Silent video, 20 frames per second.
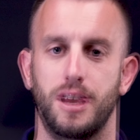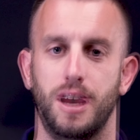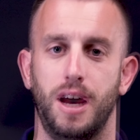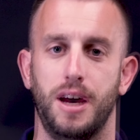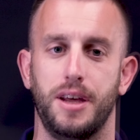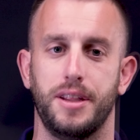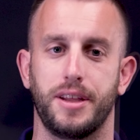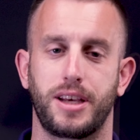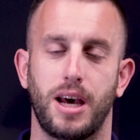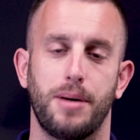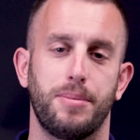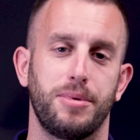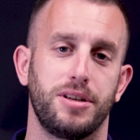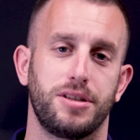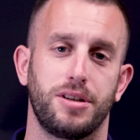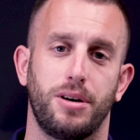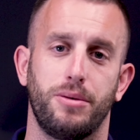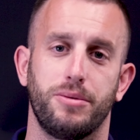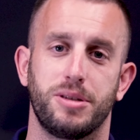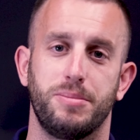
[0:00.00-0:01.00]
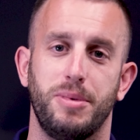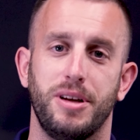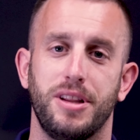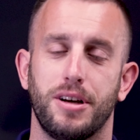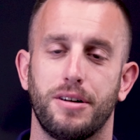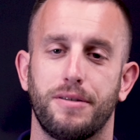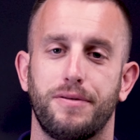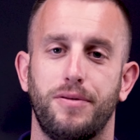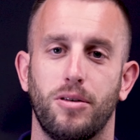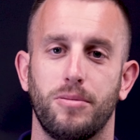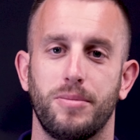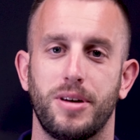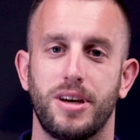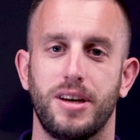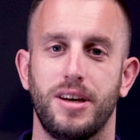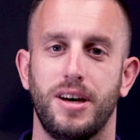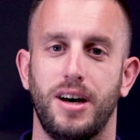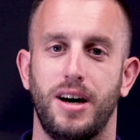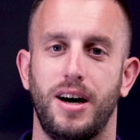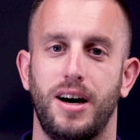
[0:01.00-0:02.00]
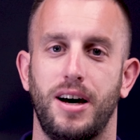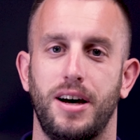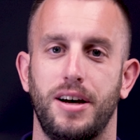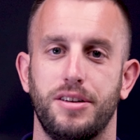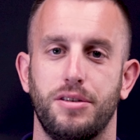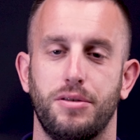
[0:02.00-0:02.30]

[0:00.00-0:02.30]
Uh, the company has always been there for me. Uh,